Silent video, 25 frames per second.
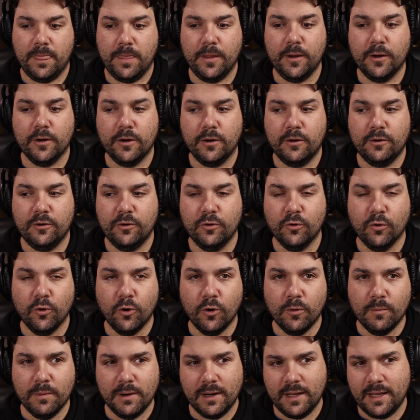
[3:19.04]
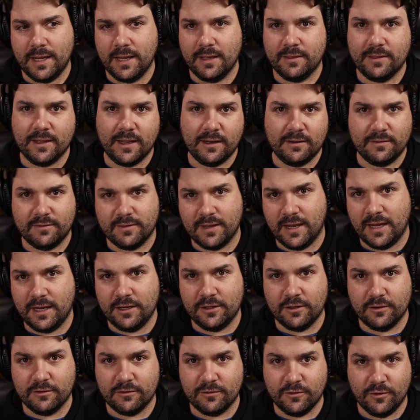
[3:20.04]
normally at that
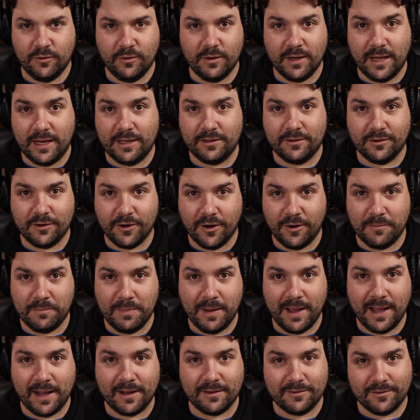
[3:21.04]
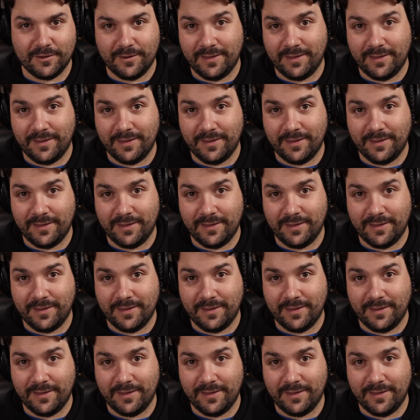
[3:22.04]
stage it's too late to go back.